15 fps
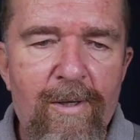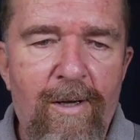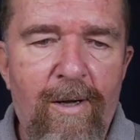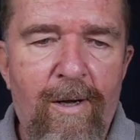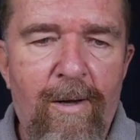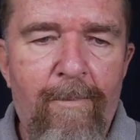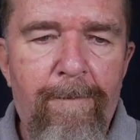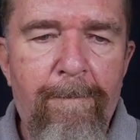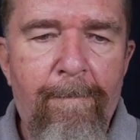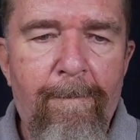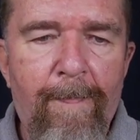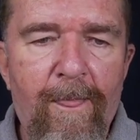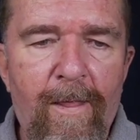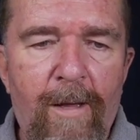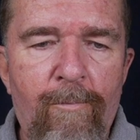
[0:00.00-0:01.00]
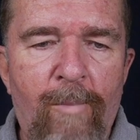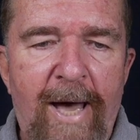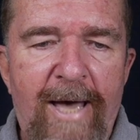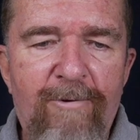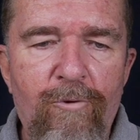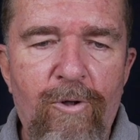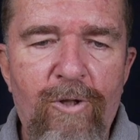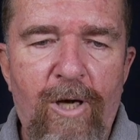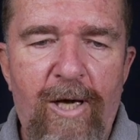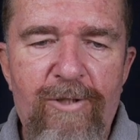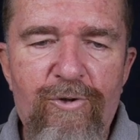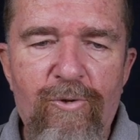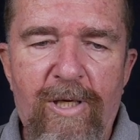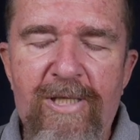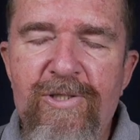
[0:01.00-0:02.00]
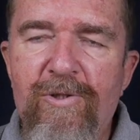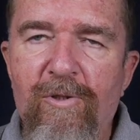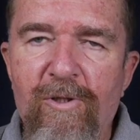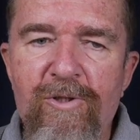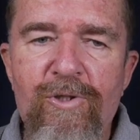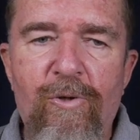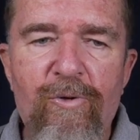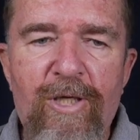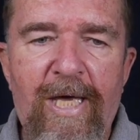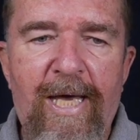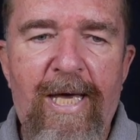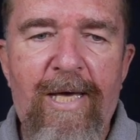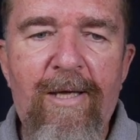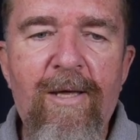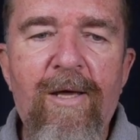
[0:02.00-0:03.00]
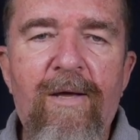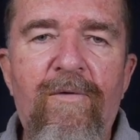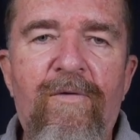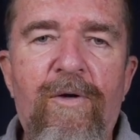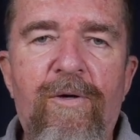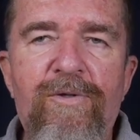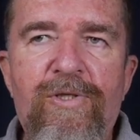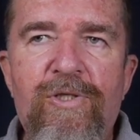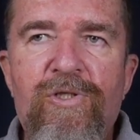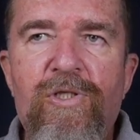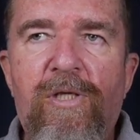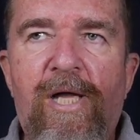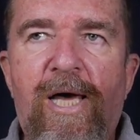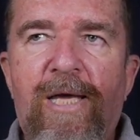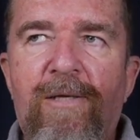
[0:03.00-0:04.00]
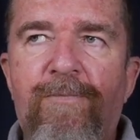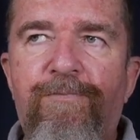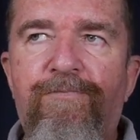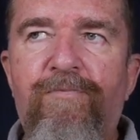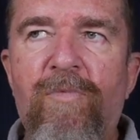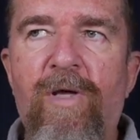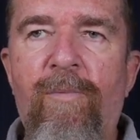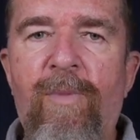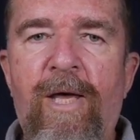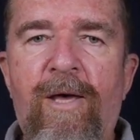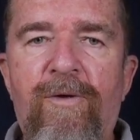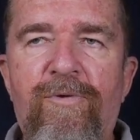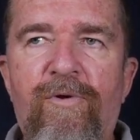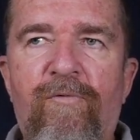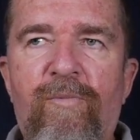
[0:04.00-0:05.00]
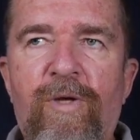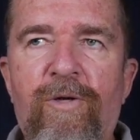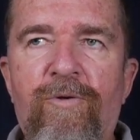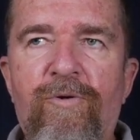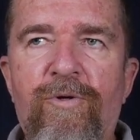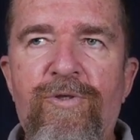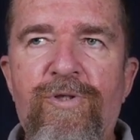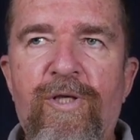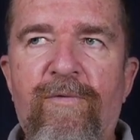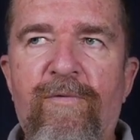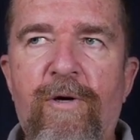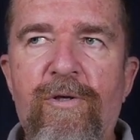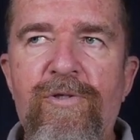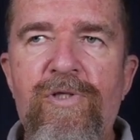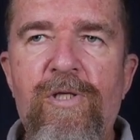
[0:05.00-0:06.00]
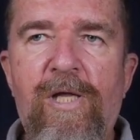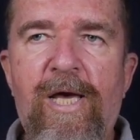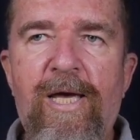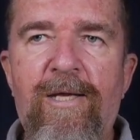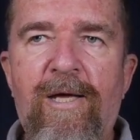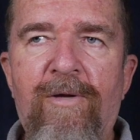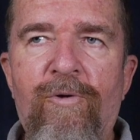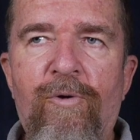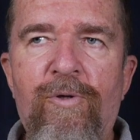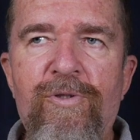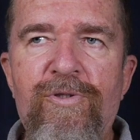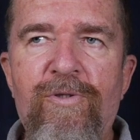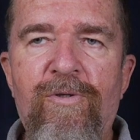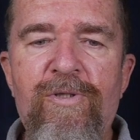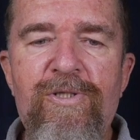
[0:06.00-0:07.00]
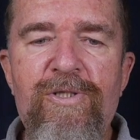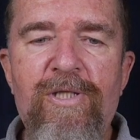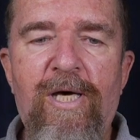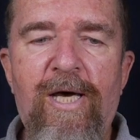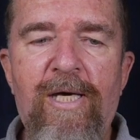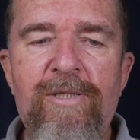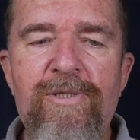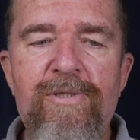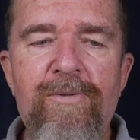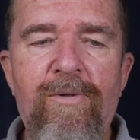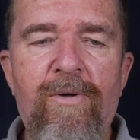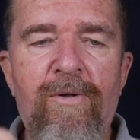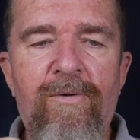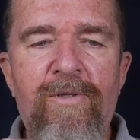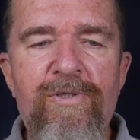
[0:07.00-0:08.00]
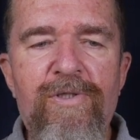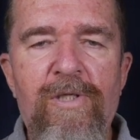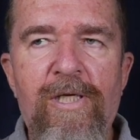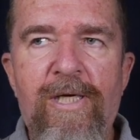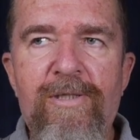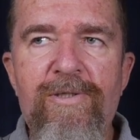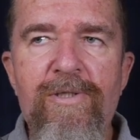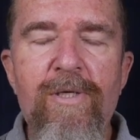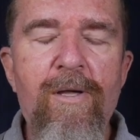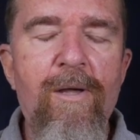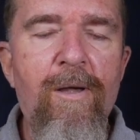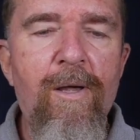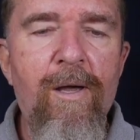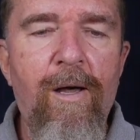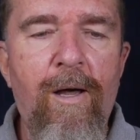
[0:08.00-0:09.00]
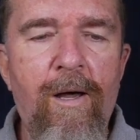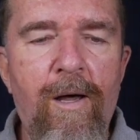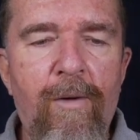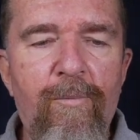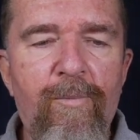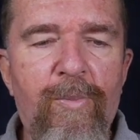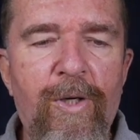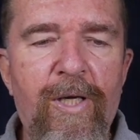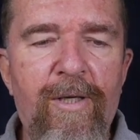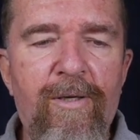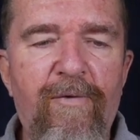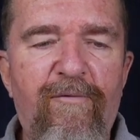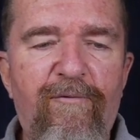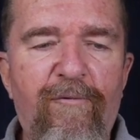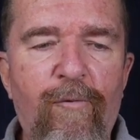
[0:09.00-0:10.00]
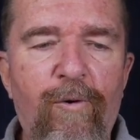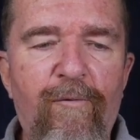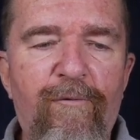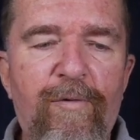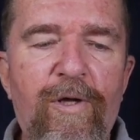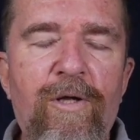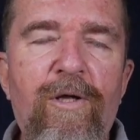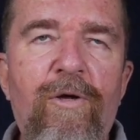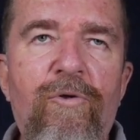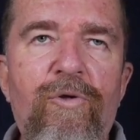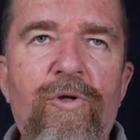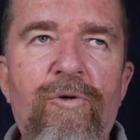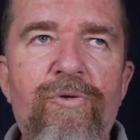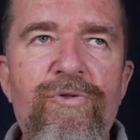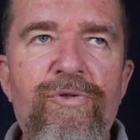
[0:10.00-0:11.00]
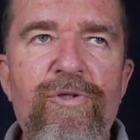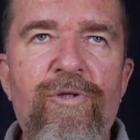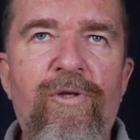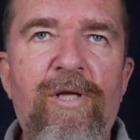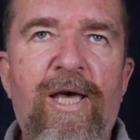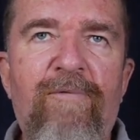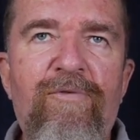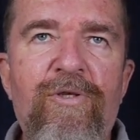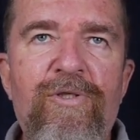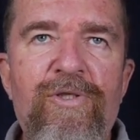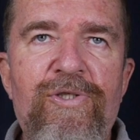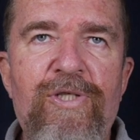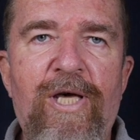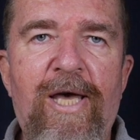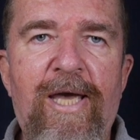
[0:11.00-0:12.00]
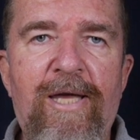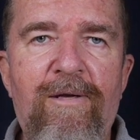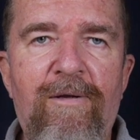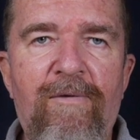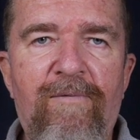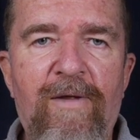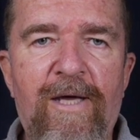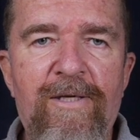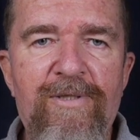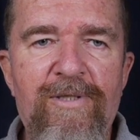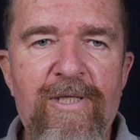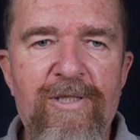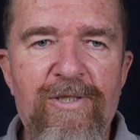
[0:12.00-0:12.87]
Um, micro contrast looks okay. There's a slight amount of pin cushioning, very slight I noticed on the sides on this lens, um, but for video use you'll have to decide if that is